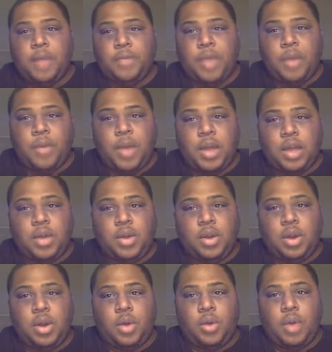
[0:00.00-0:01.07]
That way,
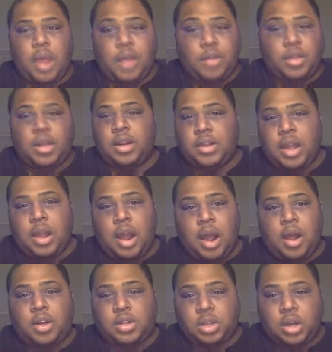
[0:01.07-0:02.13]
everything that they
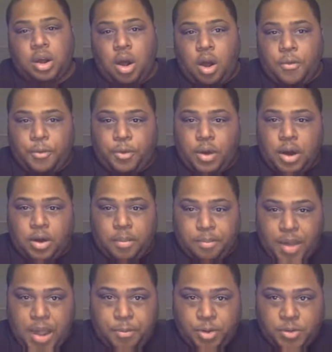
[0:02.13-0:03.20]
are actually offering on the
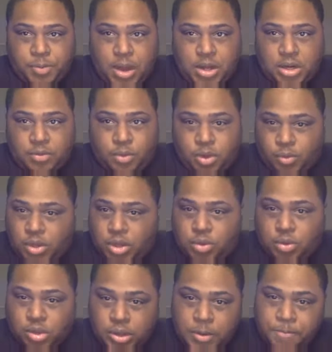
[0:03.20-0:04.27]
bank perspective, because we
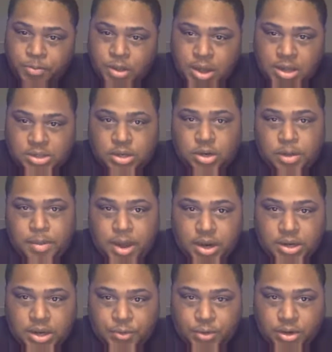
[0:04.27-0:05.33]
use a certain amount
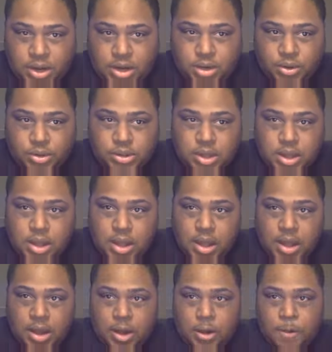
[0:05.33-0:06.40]
of different lenders,
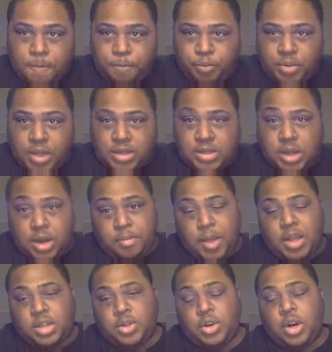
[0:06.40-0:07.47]
that's going to
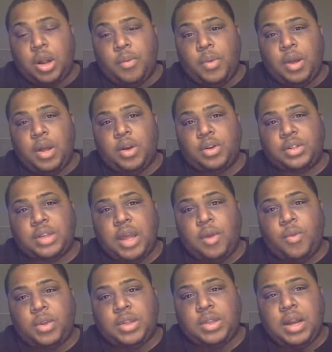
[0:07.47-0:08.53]
make sure that we
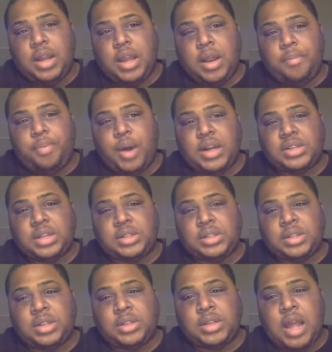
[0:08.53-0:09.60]
understand what they need and process it
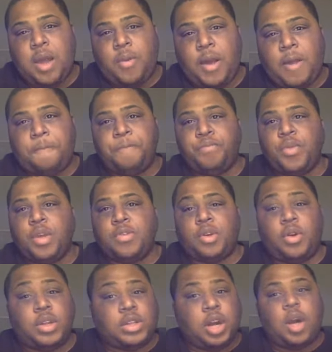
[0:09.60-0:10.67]
the same way.
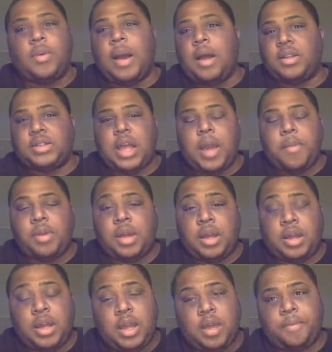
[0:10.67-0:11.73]
So the turnaround time,
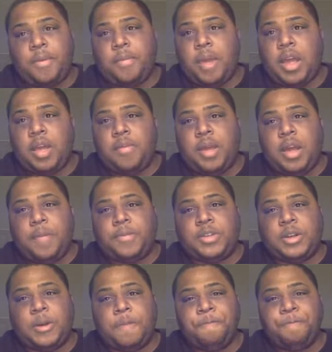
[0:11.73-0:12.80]
again, it can be up
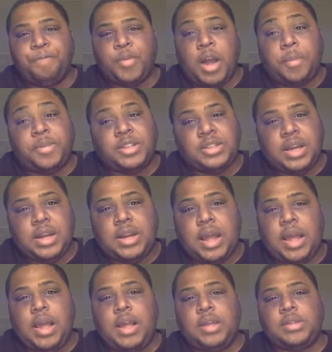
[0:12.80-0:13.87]
to 10
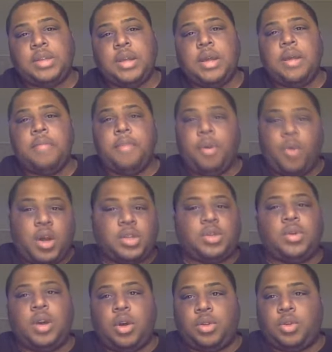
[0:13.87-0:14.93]
days. But once
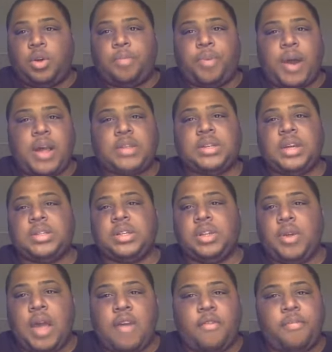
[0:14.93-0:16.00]
you go through the process and
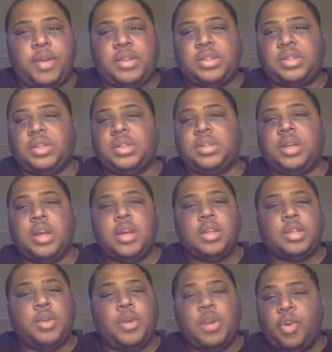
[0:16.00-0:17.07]
you have businesses,
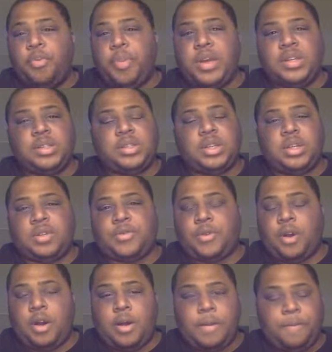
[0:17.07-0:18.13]
so we do businesses
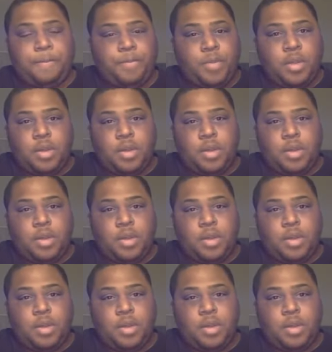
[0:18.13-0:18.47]
from